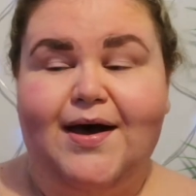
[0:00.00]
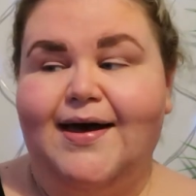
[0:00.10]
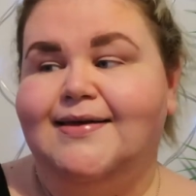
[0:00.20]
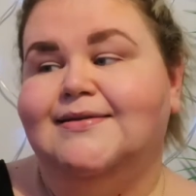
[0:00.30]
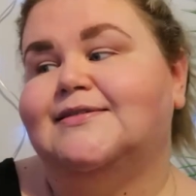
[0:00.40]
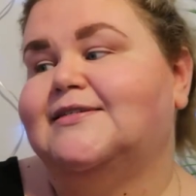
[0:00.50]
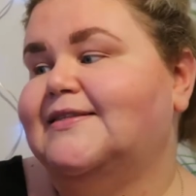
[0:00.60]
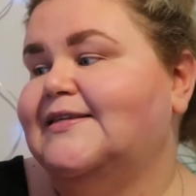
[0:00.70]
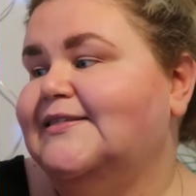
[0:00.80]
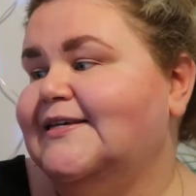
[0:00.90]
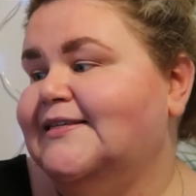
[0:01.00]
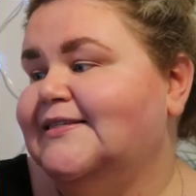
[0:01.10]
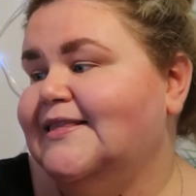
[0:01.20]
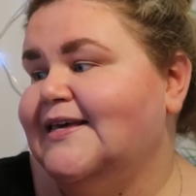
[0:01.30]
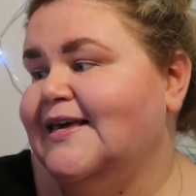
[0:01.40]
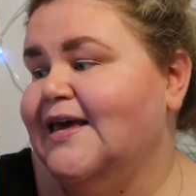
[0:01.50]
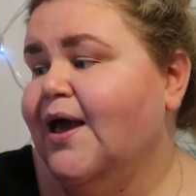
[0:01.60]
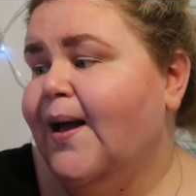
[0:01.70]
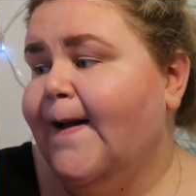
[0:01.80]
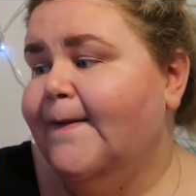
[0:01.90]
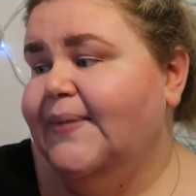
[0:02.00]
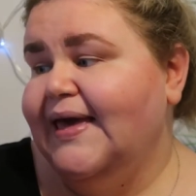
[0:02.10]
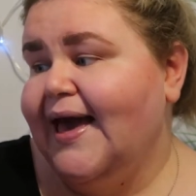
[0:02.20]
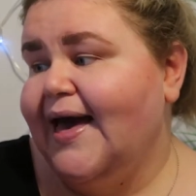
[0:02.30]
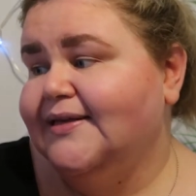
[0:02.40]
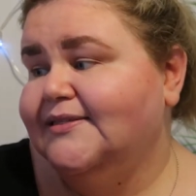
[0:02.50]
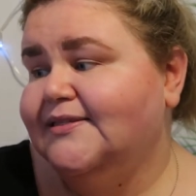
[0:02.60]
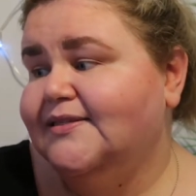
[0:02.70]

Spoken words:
and this is the PS